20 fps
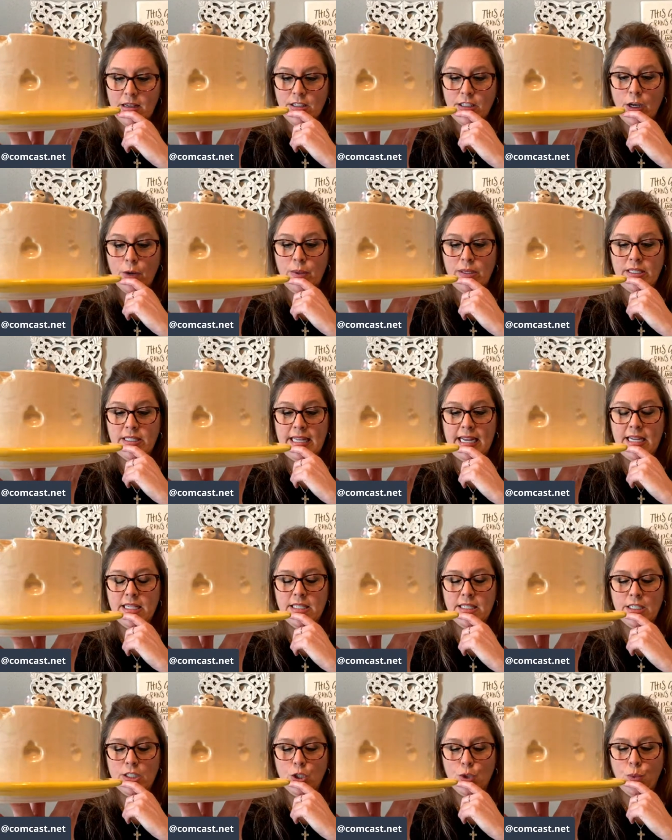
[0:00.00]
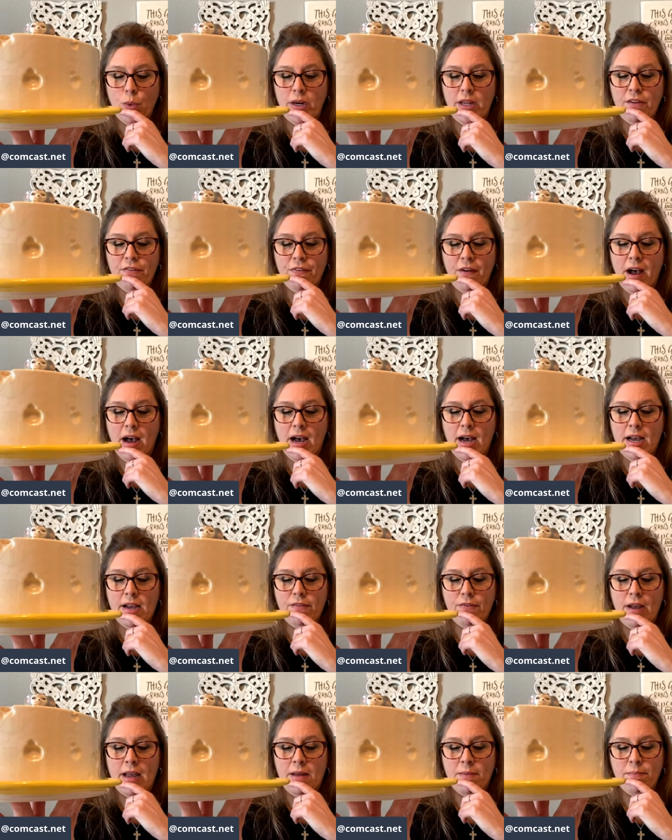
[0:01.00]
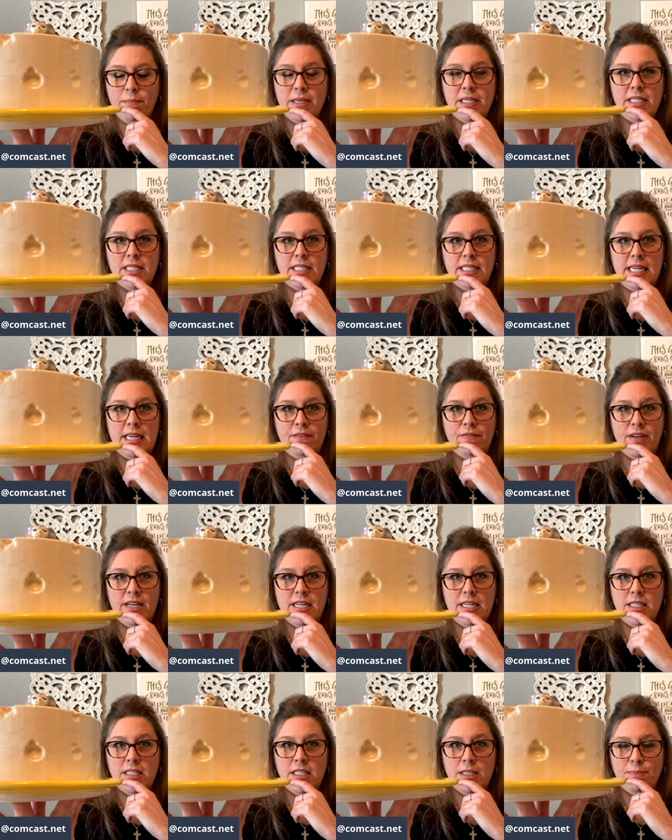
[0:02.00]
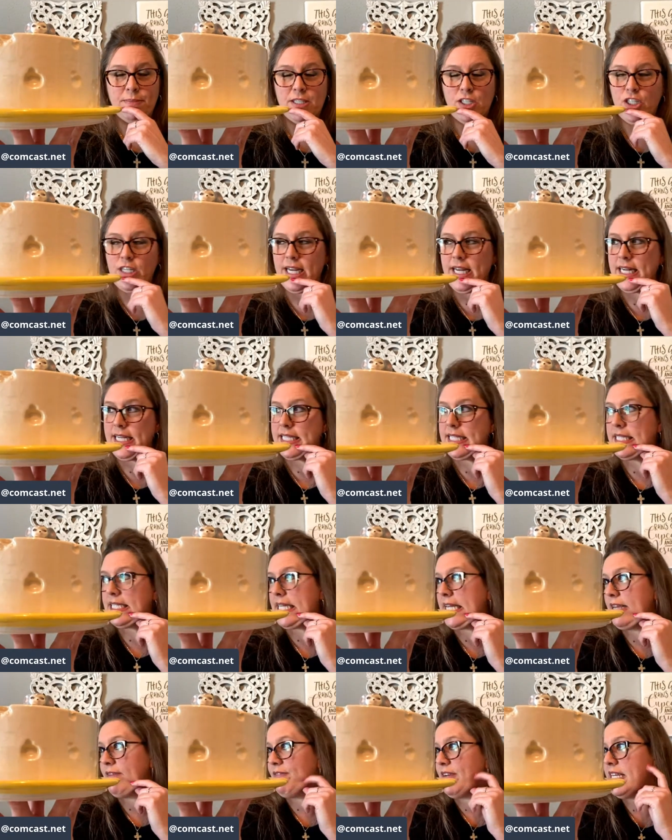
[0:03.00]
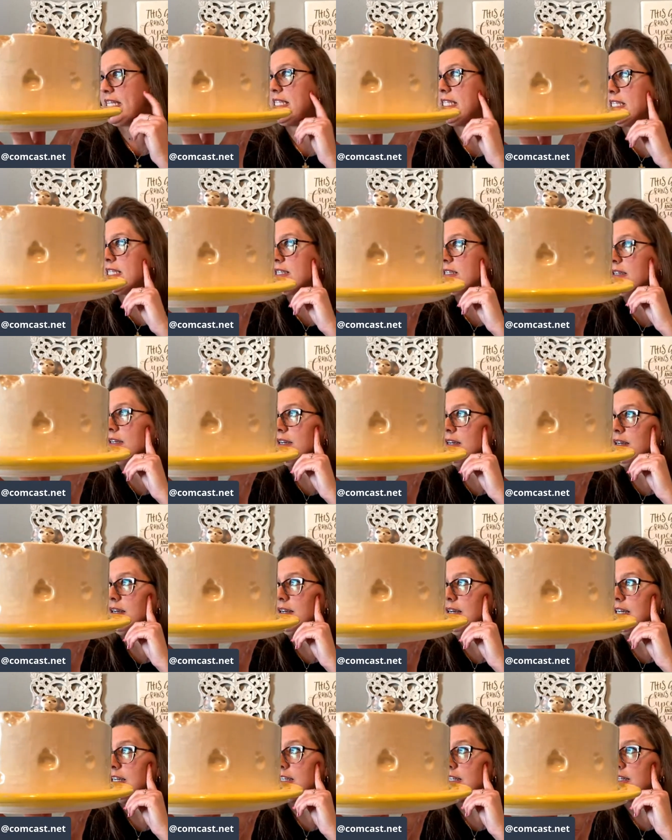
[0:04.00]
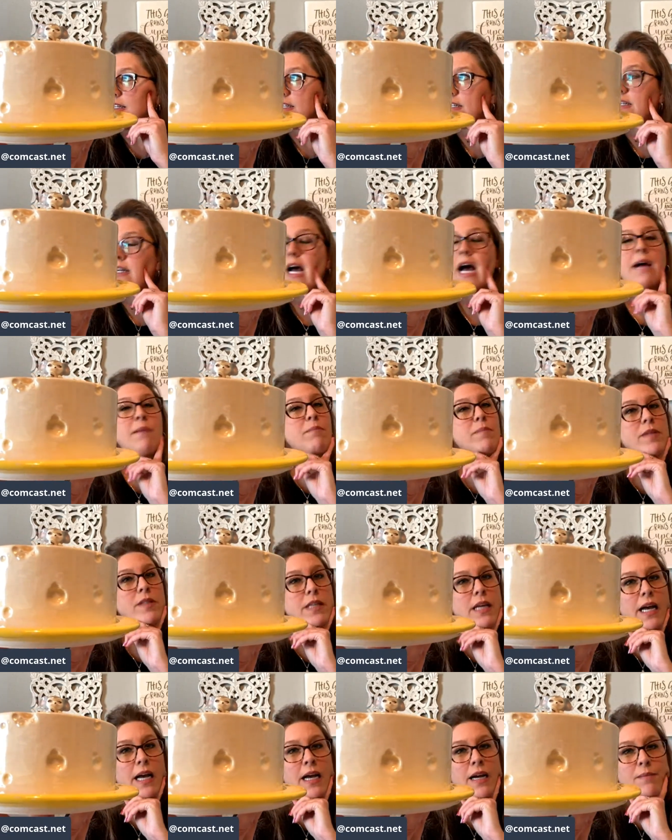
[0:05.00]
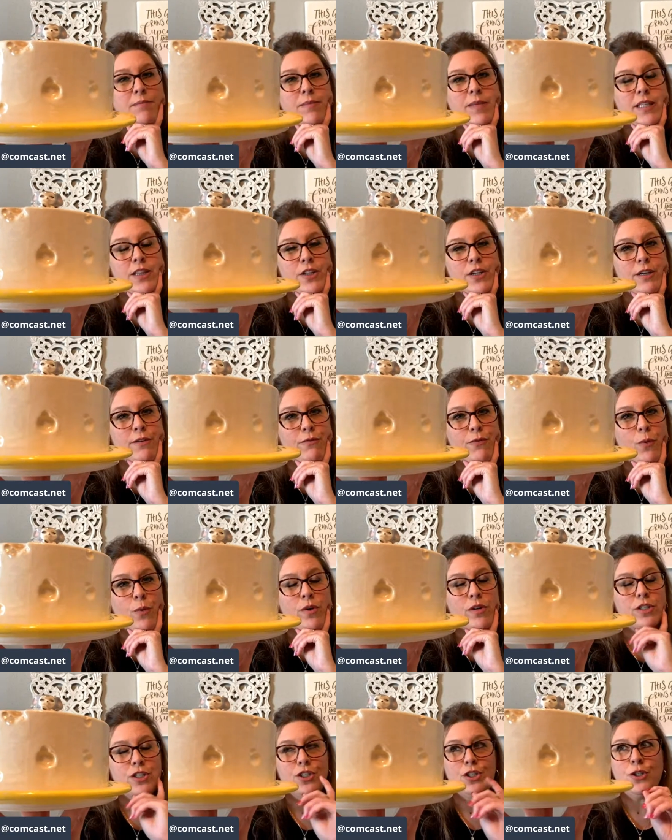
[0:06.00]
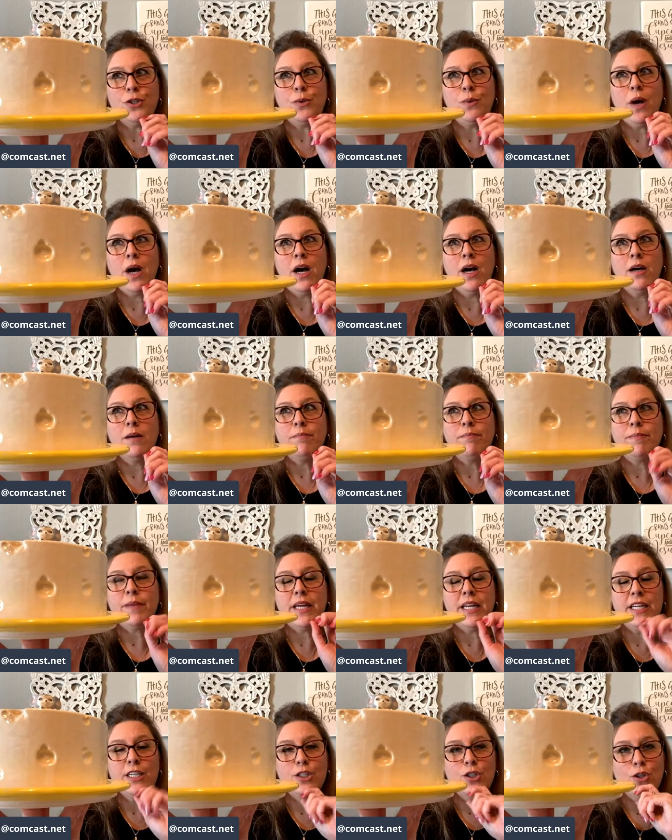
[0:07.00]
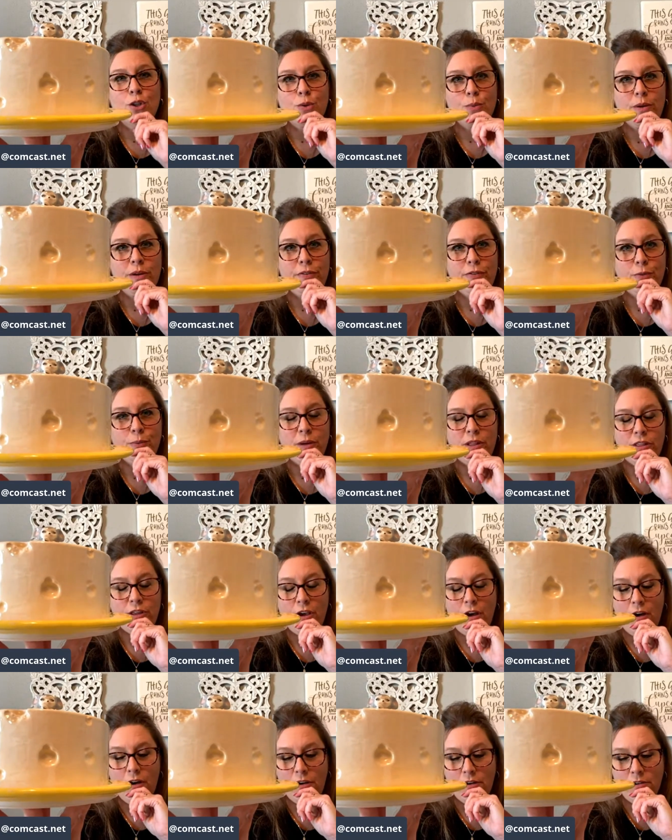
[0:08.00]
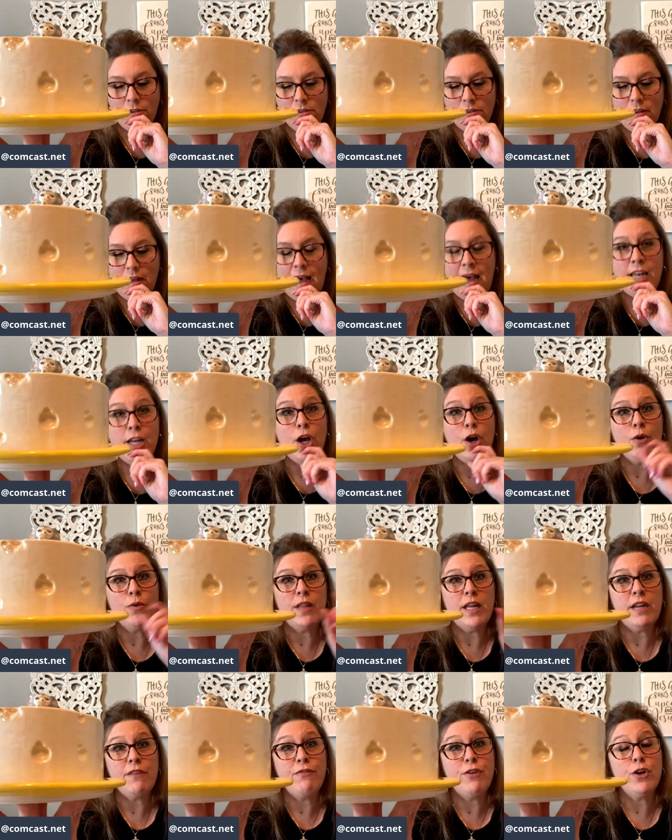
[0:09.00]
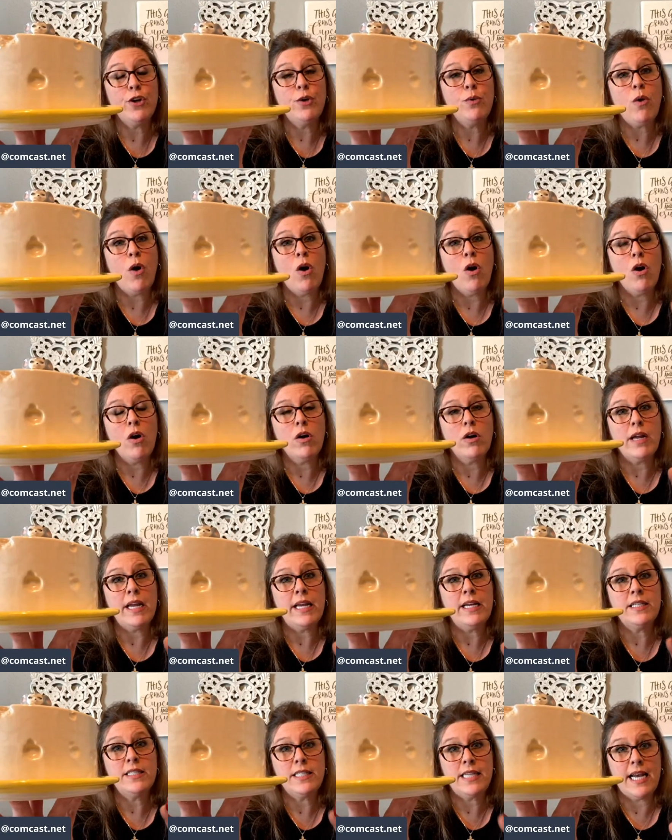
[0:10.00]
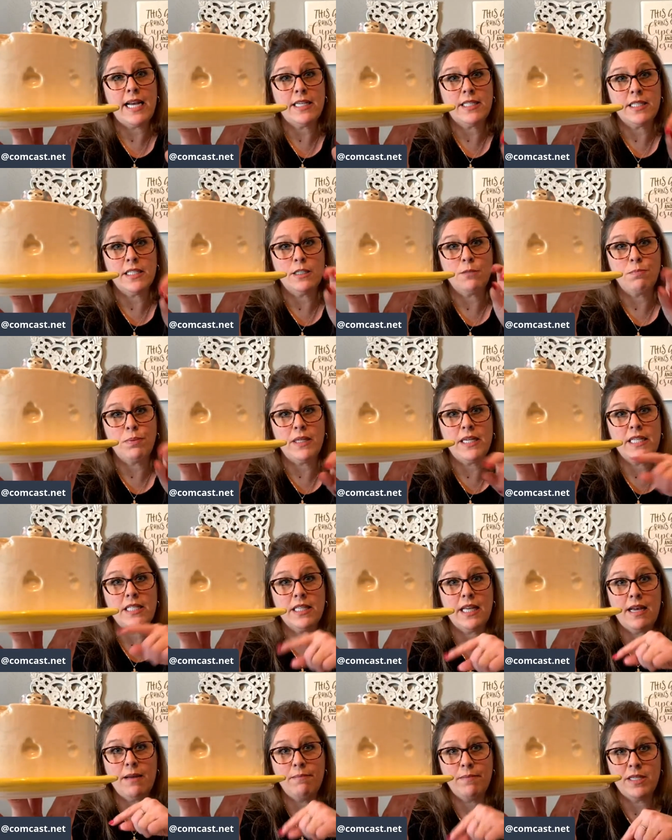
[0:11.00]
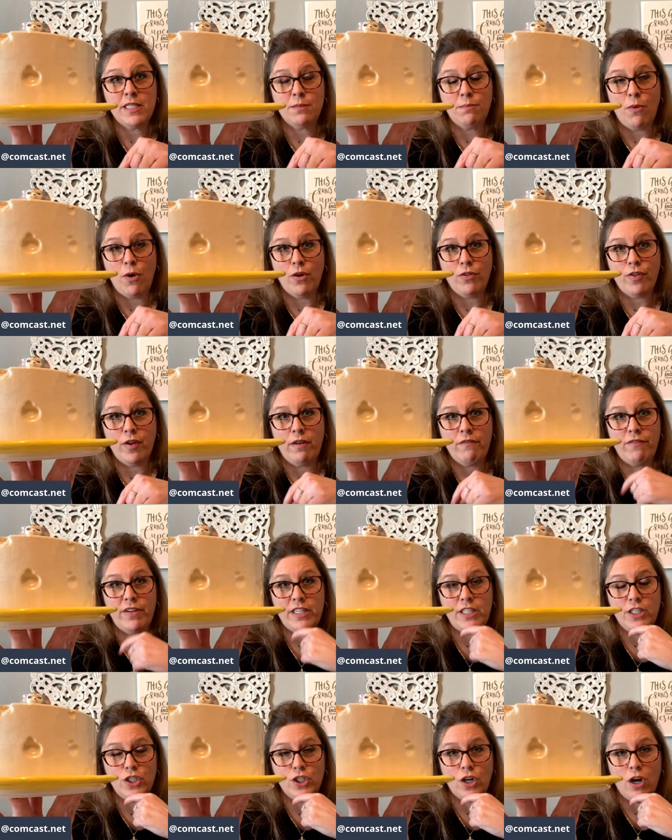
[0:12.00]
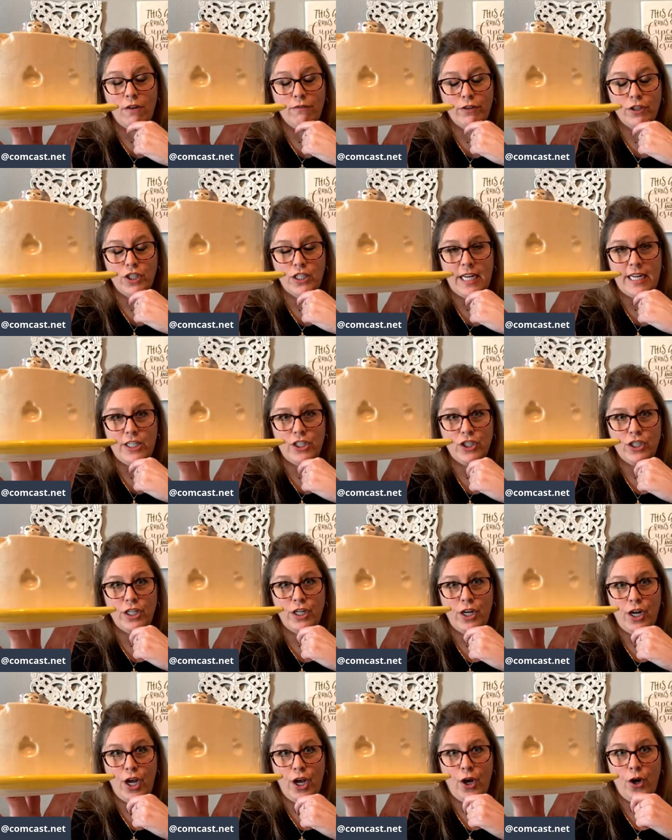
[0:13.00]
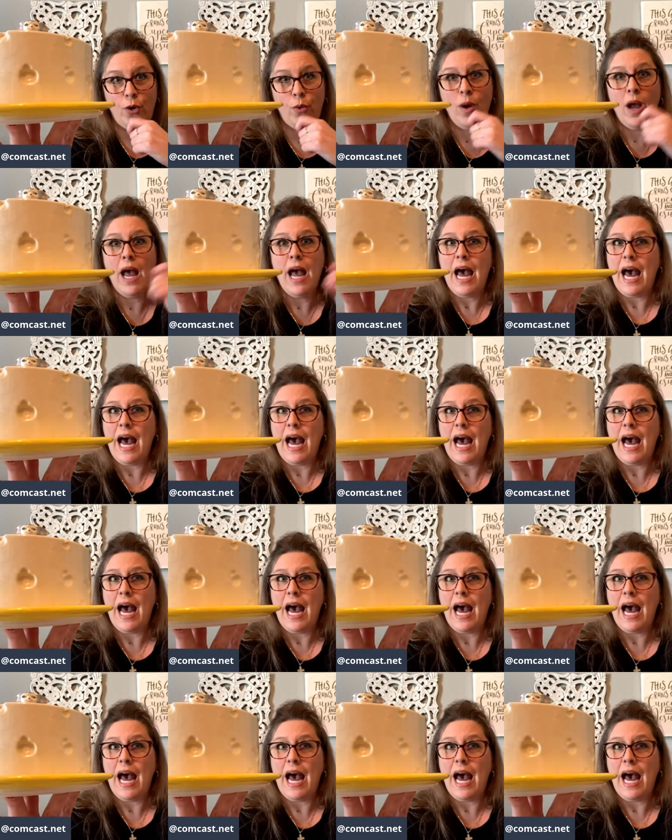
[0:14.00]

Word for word: So it stands at 25 at Miss Stevens, Miss Janice Stevens. I'm I'm looking forward to um, getting to thrift with y'all. I know that if you are in Texas, please let Miss Martha at Vintage Conversation know.